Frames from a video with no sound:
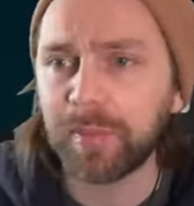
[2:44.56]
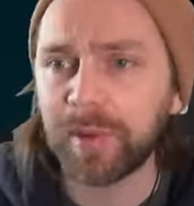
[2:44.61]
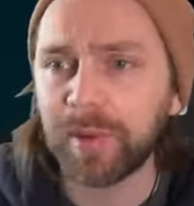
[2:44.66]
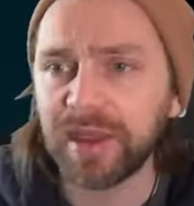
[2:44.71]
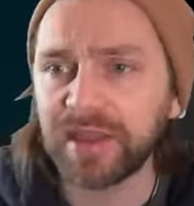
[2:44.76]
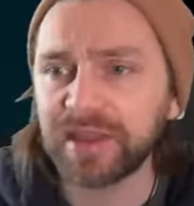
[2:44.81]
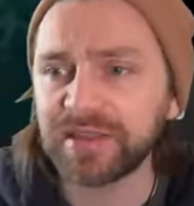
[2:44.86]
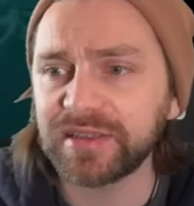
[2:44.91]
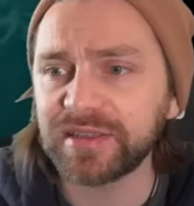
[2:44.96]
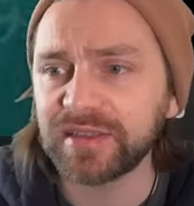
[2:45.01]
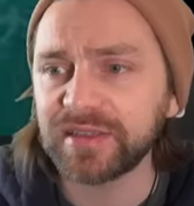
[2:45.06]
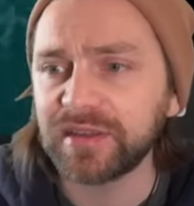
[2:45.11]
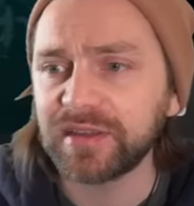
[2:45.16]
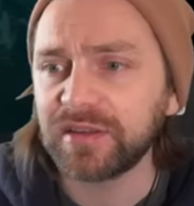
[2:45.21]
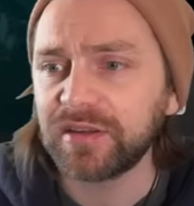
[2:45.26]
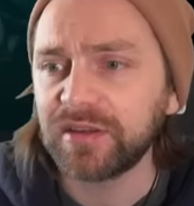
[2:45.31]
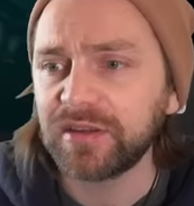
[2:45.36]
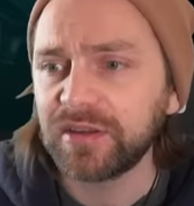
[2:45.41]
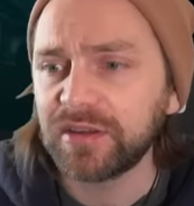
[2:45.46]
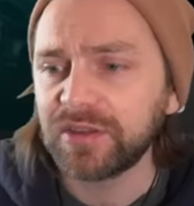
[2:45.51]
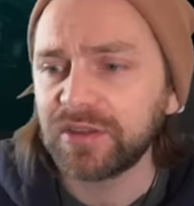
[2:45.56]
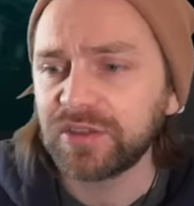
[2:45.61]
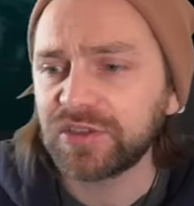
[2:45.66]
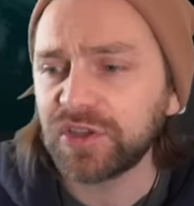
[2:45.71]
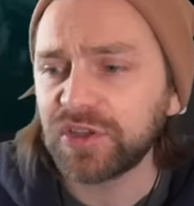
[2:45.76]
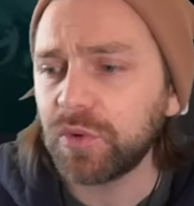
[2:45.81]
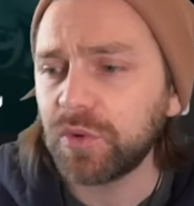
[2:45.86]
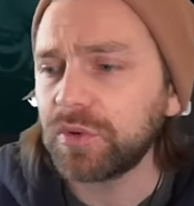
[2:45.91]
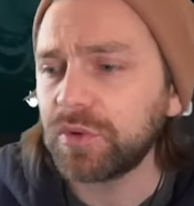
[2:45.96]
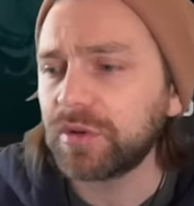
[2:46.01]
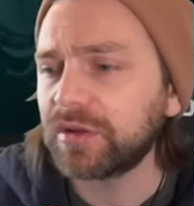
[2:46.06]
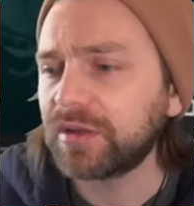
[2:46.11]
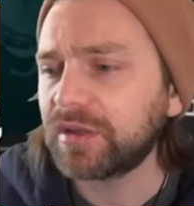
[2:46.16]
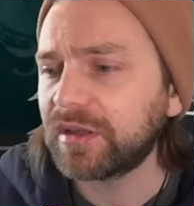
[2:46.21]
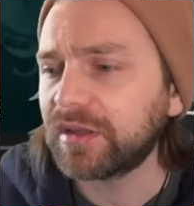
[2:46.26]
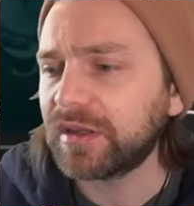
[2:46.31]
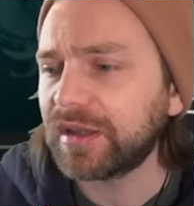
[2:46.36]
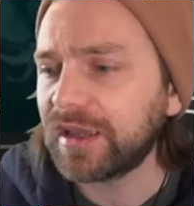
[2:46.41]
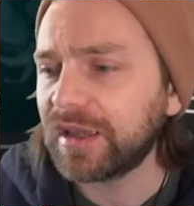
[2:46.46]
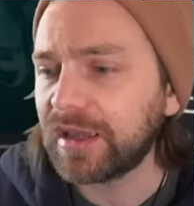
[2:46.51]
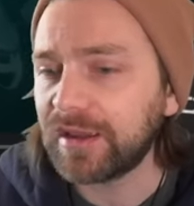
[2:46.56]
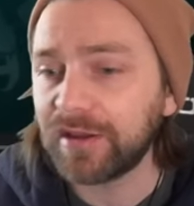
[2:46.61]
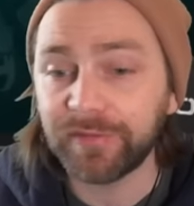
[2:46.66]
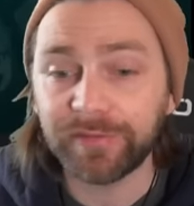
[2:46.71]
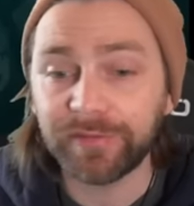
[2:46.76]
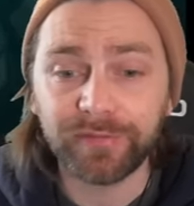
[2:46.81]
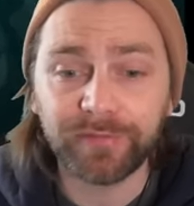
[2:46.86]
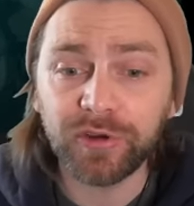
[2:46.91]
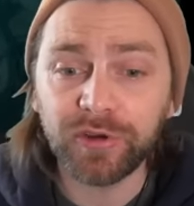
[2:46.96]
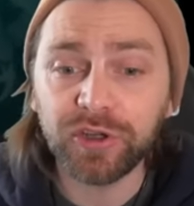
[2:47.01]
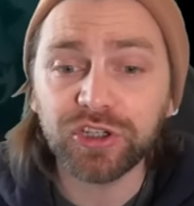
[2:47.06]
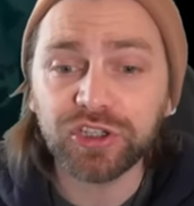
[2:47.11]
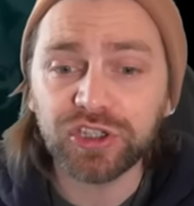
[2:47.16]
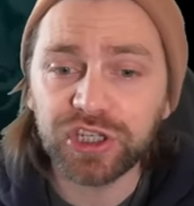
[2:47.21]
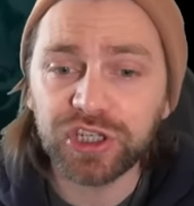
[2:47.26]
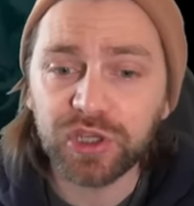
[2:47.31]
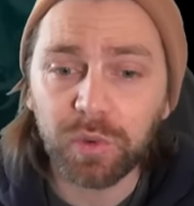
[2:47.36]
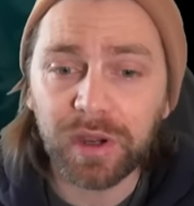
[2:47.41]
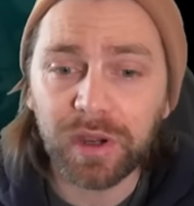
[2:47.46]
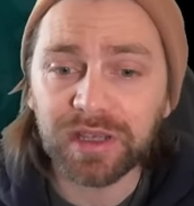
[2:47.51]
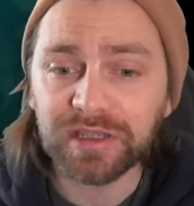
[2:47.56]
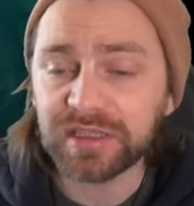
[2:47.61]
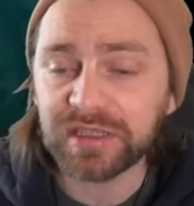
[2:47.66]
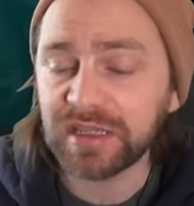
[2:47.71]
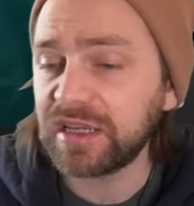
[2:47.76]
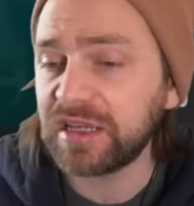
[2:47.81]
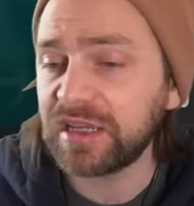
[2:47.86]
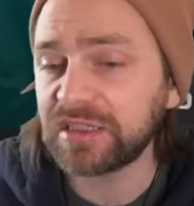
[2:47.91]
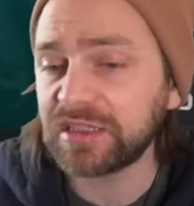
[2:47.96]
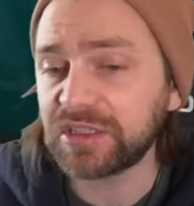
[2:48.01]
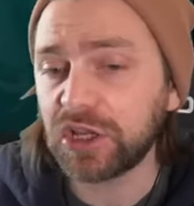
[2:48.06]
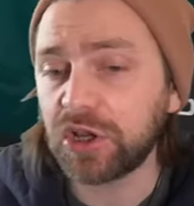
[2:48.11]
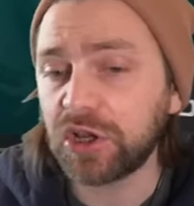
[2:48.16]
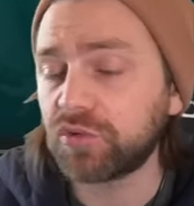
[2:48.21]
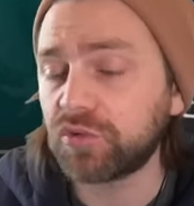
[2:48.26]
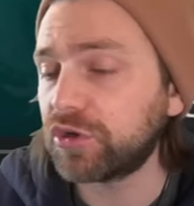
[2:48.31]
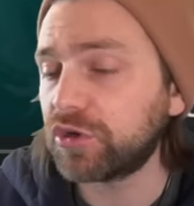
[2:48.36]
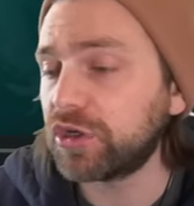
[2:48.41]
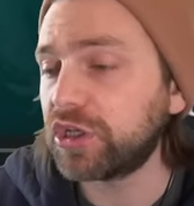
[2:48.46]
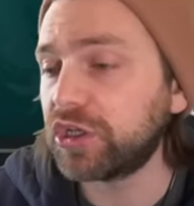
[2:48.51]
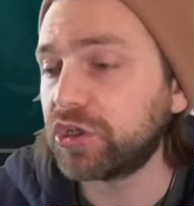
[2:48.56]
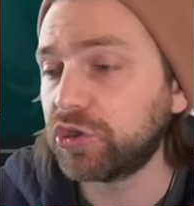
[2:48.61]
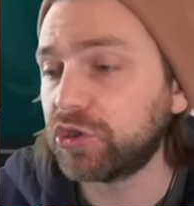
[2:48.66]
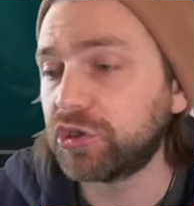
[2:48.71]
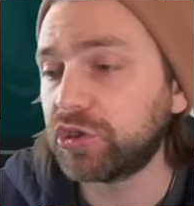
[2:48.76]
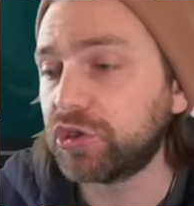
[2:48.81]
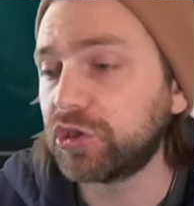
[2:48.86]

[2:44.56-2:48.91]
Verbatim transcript: base. So functioning wise, it's a really good